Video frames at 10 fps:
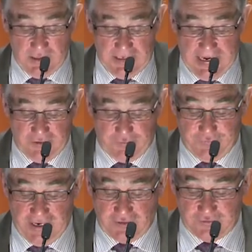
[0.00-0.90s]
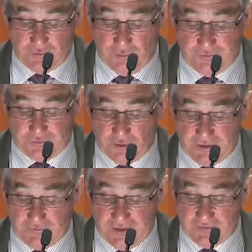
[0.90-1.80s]
he had his finest
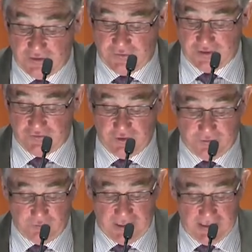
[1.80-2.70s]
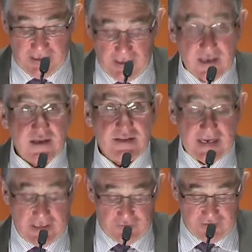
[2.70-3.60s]
goal-scoring season in '63,
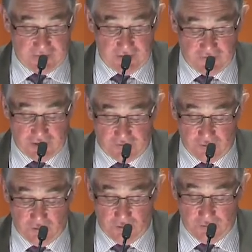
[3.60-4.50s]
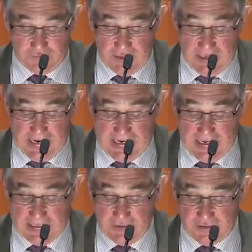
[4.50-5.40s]
netting 66 goals and
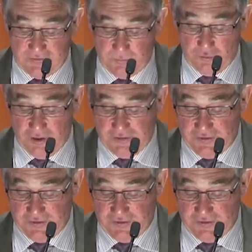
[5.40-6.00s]
97 points